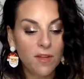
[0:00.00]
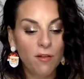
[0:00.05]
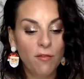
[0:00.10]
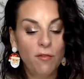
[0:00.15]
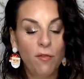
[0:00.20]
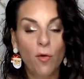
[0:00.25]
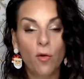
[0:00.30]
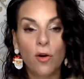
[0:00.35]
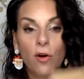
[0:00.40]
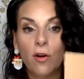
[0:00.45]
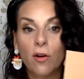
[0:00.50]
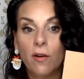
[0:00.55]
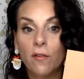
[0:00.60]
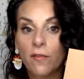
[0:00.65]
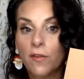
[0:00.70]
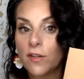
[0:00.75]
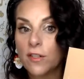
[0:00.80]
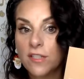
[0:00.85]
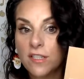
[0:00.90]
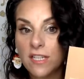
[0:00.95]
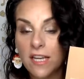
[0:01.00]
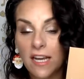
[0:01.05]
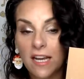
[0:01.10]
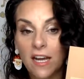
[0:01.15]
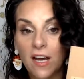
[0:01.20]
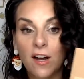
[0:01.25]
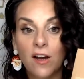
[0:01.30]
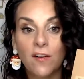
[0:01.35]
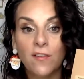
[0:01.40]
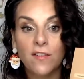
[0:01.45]
for her first day
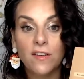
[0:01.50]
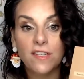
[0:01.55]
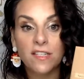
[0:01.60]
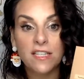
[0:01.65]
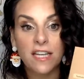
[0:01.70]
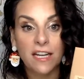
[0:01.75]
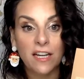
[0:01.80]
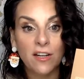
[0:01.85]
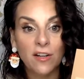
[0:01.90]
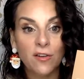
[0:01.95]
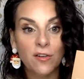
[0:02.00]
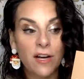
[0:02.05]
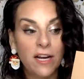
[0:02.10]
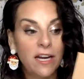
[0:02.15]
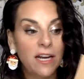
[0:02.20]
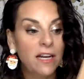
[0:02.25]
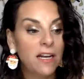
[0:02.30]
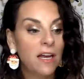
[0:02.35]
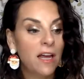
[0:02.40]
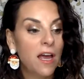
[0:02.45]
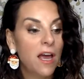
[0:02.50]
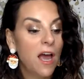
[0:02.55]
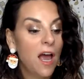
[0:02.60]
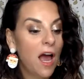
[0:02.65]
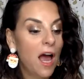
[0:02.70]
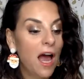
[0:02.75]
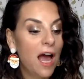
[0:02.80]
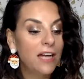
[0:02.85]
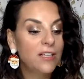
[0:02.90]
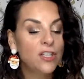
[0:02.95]
of second grade.
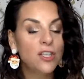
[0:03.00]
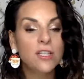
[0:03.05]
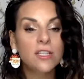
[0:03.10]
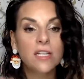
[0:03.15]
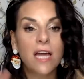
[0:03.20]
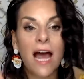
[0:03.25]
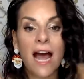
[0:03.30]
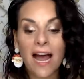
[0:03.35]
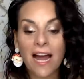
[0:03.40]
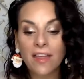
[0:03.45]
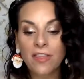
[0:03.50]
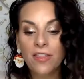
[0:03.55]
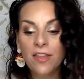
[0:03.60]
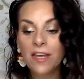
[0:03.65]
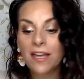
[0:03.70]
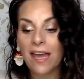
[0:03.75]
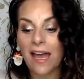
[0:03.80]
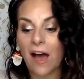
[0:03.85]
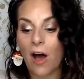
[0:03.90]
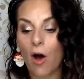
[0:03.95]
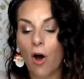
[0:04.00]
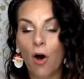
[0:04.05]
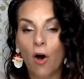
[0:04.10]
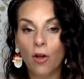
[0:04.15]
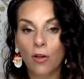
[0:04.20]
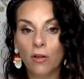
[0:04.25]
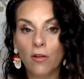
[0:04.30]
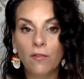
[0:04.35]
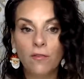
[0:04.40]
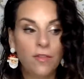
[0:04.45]
I think
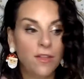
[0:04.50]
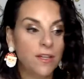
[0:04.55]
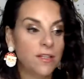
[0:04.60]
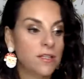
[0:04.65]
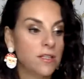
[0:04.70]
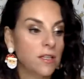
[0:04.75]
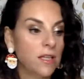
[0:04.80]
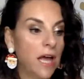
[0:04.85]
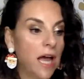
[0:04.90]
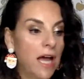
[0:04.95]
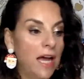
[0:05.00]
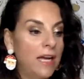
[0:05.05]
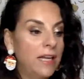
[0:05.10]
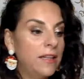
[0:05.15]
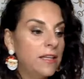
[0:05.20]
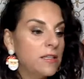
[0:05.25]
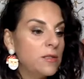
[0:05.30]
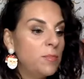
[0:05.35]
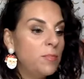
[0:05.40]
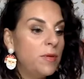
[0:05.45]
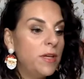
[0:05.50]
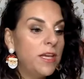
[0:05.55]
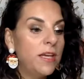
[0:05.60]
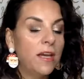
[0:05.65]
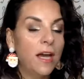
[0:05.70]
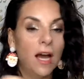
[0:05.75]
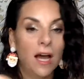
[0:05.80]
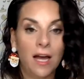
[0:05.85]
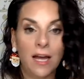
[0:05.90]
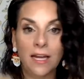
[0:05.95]
all of this line, this Be
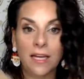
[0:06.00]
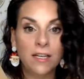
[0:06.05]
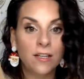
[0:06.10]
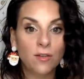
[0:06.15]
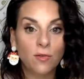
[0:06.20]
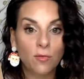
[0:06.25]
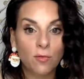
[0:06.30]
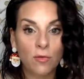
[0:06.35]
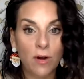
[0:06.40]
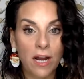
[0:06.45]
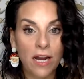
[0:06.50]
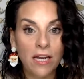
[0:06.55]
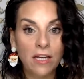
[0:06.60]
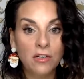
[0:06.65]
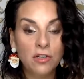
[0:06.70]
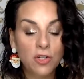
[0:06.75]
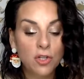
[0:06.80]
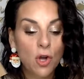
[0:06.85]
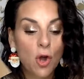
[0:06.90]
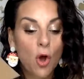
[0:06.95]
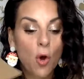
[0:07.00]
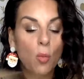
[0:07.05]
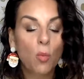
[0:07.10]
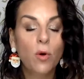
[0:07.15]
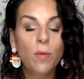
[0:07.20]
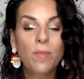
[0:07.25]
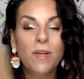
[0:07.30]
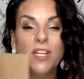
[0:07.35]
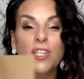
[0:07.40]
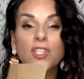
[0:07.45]
Kind range,
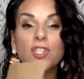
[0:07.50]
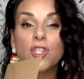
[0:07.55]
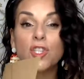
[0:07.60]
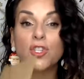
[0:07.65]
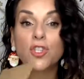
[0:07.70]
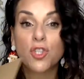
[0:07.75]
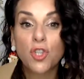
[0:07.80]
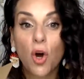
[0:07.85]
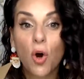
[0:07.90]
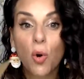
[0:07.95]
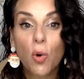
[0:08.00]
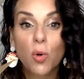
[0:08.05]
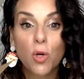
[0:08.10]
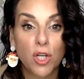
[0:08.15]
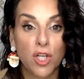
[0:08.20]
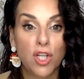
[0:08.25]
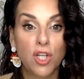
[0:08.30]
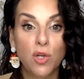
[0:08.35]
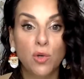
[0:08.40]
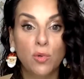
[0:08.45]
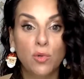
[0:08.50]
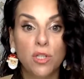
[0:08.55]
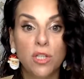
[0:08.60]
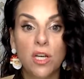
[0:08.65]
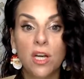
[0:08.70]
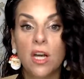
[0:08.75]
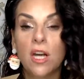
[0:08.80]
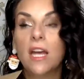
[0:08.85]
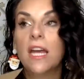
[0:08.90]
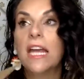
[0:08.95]
would be so cute
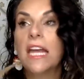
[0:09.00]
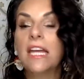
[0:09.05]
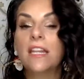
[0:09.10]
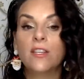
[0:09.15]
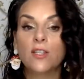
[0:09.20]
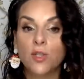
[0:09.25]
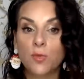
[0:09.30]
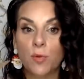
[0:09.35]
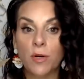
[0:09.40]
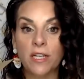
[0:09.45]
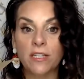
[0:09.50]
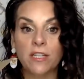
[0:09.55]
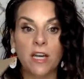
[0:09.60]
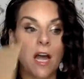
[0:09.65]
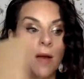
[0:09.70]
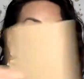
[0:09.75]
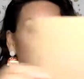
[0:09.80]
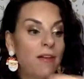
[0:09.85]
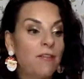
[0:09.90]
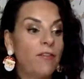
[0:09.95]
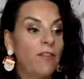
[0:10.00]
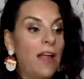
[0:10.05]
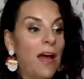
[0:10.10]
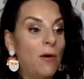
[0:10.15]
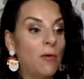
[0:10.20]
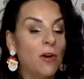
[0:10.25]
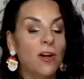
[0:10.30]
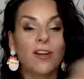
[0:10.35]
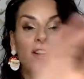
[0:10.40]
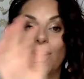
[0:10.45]
in the springtime at
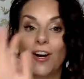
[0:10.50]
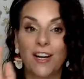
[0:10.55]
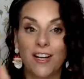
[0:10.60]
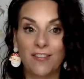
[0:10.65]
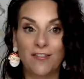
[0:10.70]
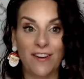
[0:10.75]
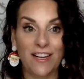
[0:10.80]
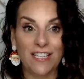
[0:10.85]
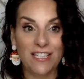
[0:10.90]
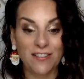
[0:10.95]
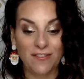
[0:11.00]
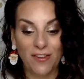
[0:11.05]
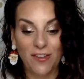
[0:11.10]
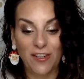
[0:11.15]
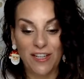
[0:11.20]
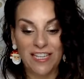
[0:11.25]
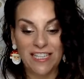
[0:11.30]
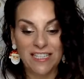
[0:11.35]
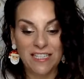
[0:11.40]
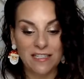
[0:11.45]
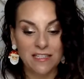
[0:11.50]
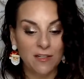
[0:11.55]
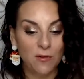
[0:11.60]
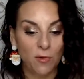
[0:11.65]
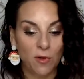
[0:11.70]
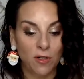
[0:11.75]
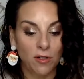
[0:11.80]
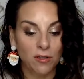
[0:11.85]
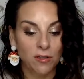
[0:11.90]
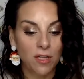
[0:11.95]
Flower and Garden Festival in Disney
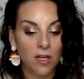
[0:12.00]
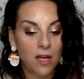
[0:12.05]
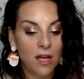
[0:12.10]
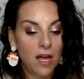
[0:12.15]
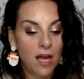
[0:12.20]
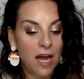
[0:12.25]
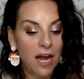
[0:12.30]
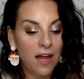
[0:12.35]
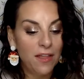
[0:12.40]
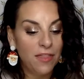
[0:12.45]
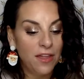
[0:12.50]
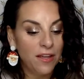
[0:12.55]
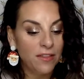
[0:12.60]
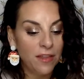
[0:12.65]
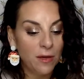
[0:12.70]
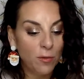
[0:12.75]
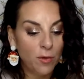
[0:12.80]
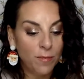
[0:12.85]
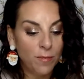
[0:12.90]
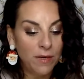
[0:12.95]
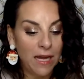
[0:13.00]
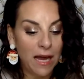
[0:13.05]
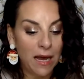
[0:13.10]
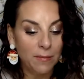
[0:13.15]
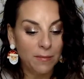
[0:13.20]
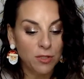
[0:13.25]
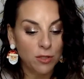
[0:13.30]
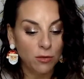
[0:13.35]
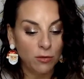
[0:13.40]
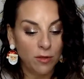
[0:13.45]
World. I think they would be
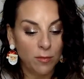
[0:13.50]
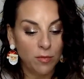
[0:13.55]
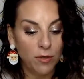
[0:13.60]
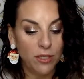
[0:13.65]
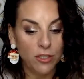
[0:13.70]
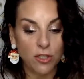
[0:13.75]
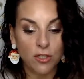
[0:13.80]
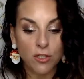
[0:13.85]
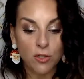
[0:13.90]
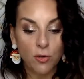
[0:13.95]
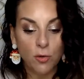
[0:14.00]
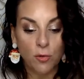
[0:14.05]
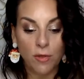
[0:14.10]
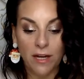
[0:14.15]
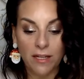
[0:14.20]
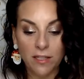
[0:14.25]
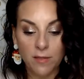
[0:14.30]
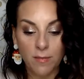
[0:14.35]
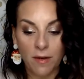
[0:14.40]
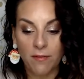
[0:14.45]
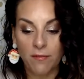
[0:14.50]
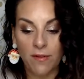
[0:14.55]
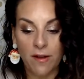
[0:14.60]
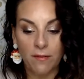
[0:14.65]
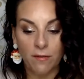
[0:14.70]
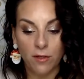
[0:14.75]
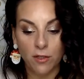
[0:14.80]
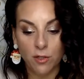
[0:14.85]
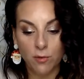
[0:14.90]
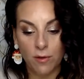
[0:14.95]
absolutely precious. Ooh, that's my
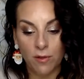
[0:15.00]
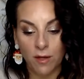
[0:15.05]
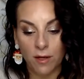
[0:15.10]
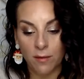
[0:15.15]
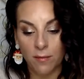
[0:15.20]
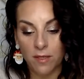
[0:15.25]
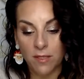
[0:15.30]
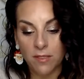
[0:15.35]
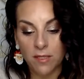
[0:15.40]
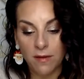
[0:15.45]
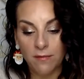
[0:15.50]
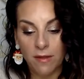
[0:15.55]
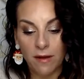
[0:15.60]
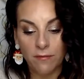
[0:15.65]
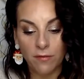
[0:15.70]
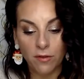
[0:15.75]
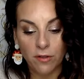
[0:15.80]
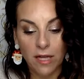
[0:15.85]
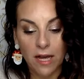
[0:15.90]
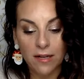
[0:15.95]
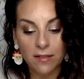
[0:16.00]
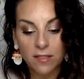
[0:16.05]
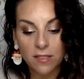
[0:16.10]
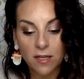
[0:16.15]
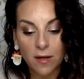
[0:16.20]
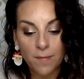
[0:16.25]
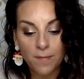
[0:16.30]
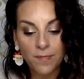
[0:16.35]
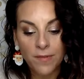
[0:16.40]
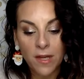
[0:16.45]
favorite. So I think I'm going to save that for last.
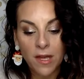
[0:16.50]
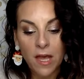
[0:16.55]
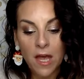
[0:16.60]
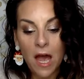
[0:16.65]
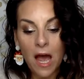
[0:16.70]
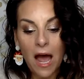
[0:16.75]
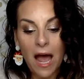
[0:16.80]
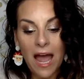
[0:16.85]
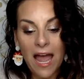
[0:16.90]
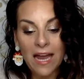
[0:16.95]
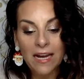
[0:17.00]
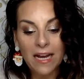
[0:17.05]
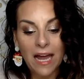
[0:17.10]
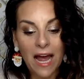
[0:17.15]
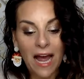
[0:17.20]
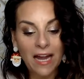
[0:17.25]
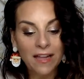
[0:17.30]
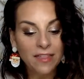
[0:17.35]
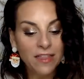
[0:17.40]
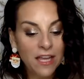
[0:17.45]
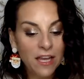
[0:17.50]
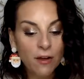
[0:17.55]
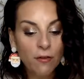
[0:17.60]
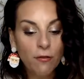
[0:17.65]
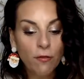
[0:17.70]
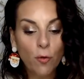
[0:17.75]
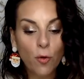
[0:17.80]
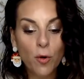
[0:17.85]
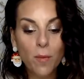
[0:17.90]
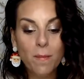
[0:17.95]
And I think
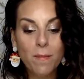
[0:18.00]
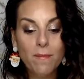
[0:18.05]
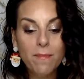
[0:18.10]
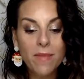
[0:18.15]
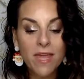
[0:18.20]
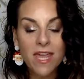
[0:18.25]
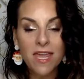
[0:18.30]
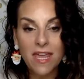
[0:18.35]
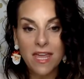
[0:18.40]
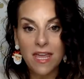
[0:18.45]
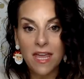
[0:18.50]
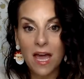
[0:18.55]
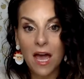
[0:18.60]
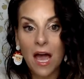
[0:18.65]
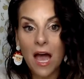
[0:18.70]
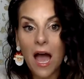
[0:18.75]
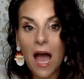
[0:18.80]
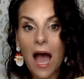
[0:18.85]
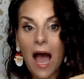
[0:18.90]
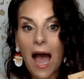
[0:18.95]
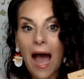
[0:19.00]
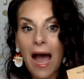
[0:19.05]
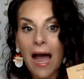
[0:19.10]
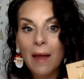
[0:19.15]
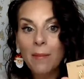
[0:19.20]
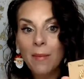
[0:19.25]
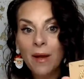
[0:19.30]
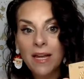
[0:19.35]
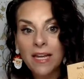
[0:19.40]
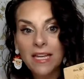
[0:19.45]
for me, I
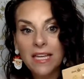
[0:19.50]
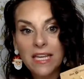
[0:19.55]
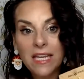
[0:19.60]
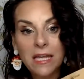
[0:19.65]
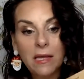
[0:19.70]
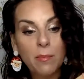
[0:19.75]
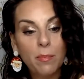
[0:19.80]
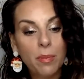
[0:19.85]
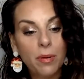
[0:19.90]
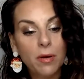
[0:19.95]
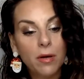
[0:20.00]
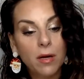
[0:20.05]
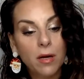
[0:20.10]
might keep